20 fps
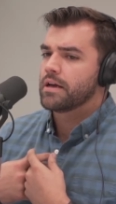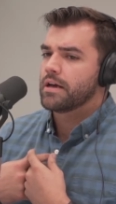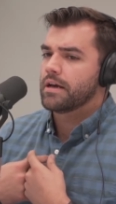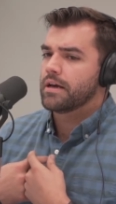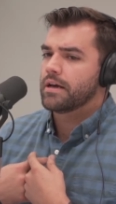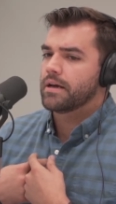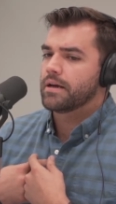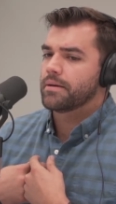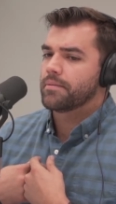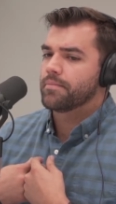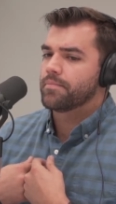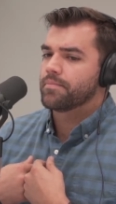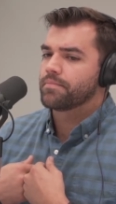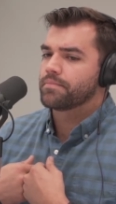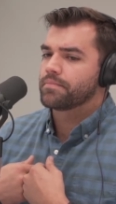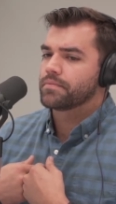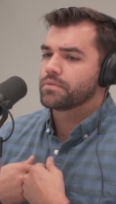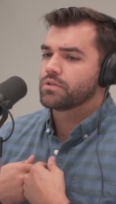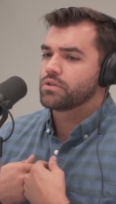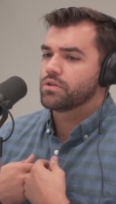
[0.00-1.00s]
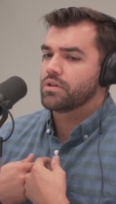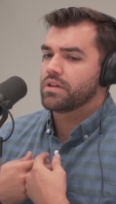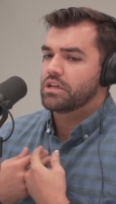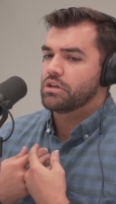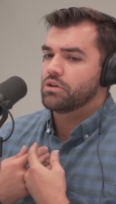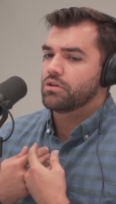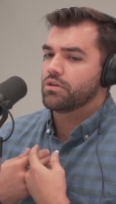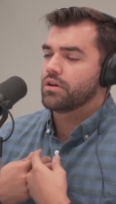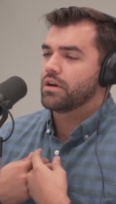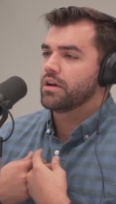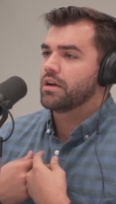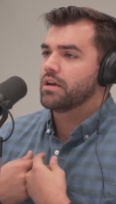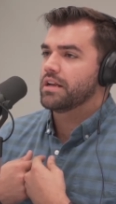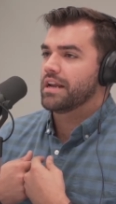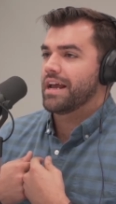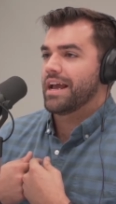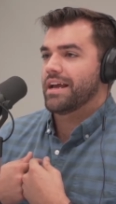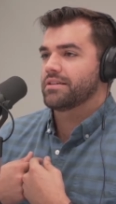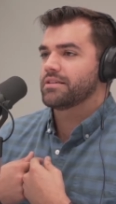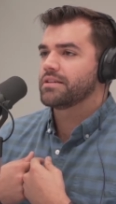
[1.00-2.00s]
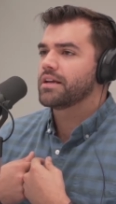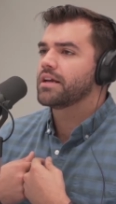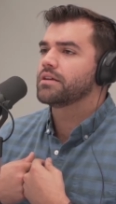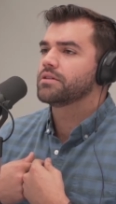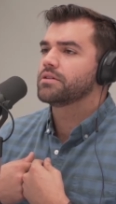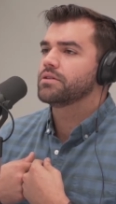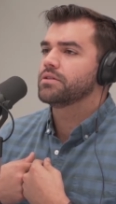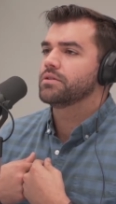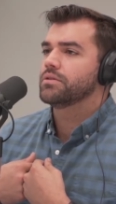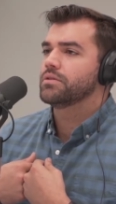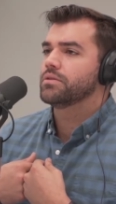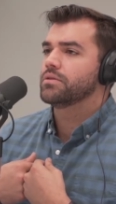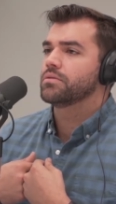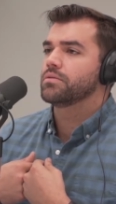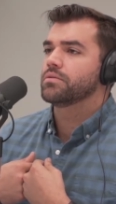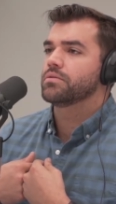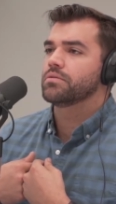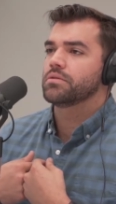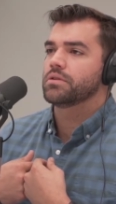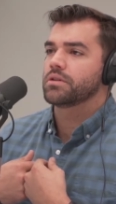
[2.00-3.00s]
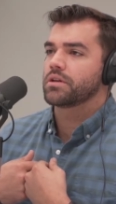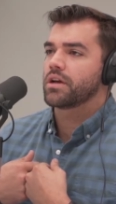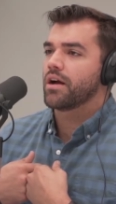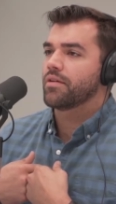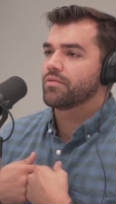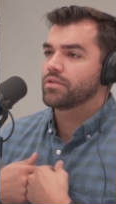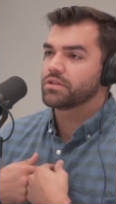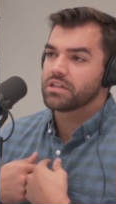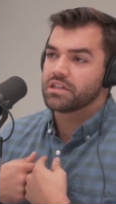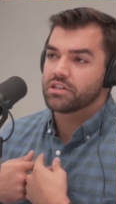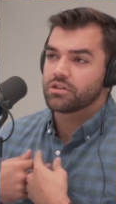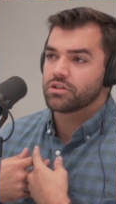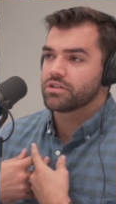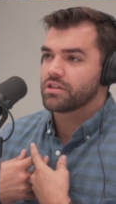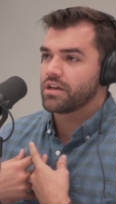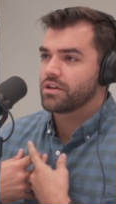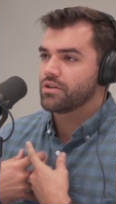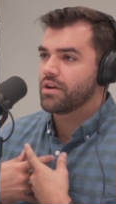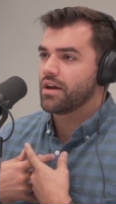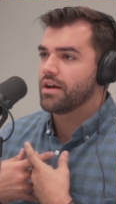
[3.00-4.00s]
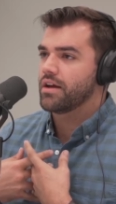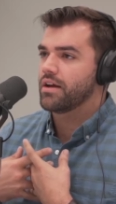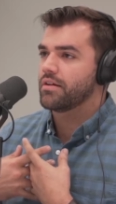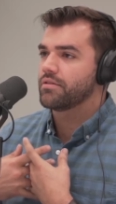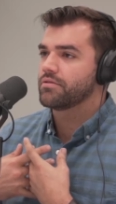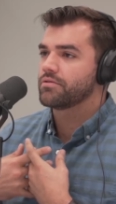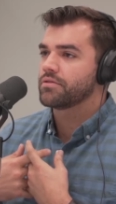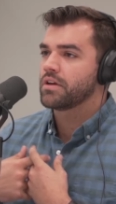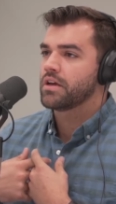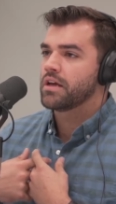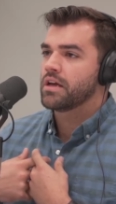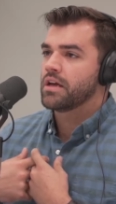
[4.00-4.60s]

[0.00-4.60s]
so that you're an asset to the conversations that you have